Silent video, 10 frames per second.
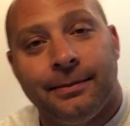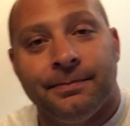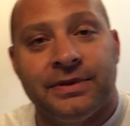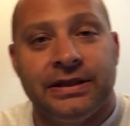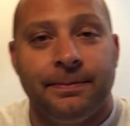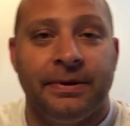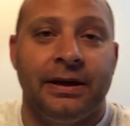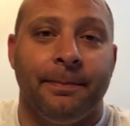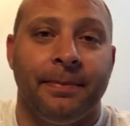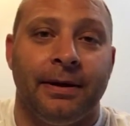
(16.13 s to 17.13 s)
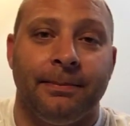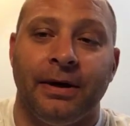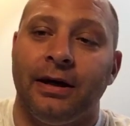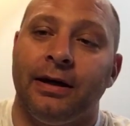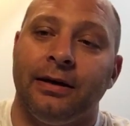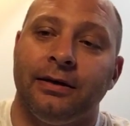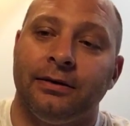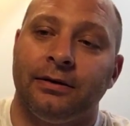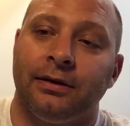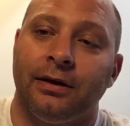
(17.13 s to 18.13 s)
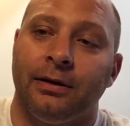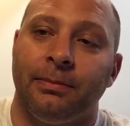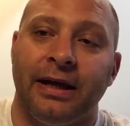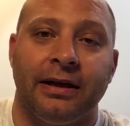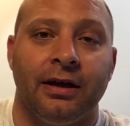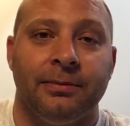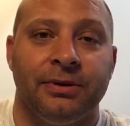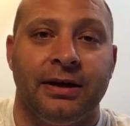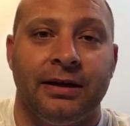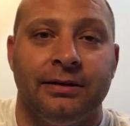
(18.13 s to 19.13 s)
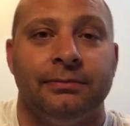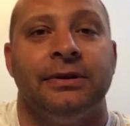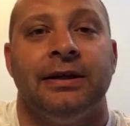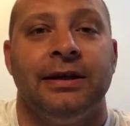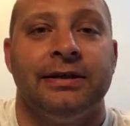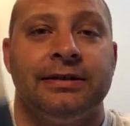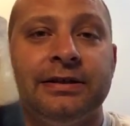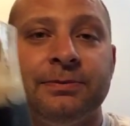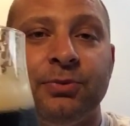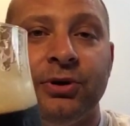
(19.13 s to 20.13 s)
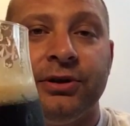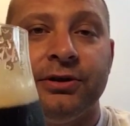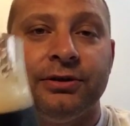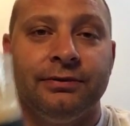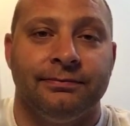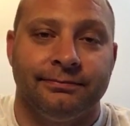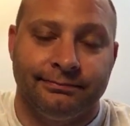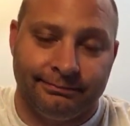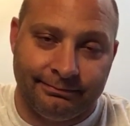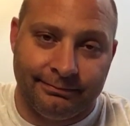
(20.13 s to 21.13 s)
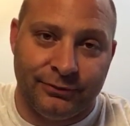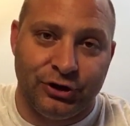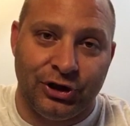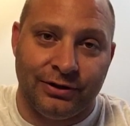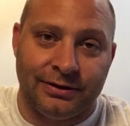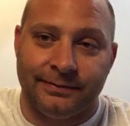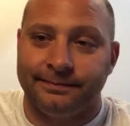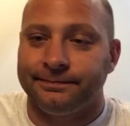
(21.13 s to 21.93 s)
I'm sipping up on my black IPA. Tasting pretty good. Cheers.